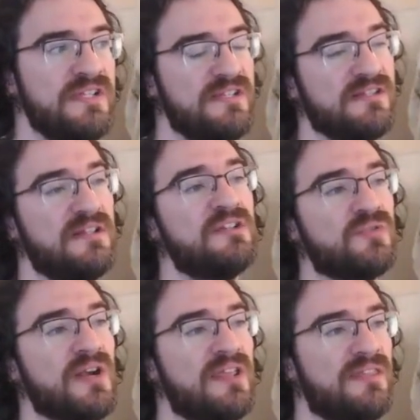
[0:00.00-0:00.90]

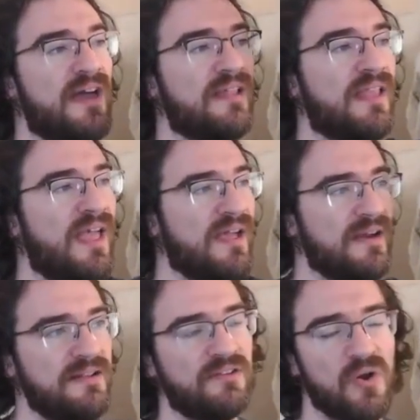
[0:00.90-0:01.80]
literally that
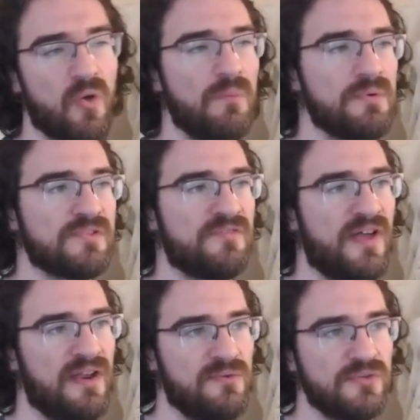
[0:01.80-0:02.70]
little Compose
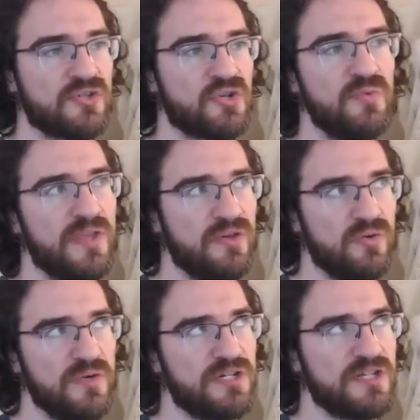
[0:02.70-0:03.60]
file I was showing you,
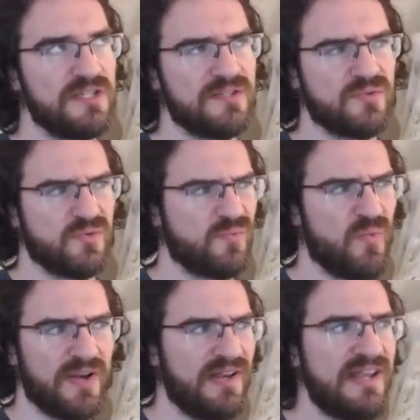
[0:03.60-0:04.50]
which is
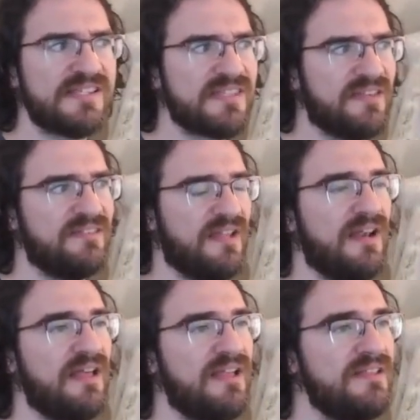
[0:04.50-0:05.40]
what, less than 10
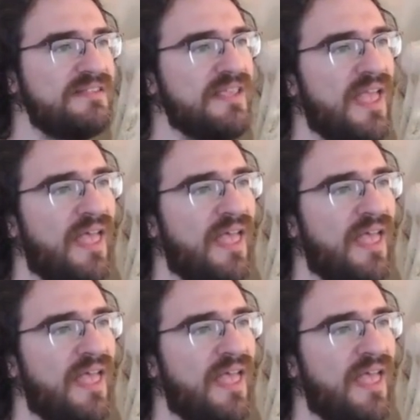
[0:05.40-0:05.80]
lines.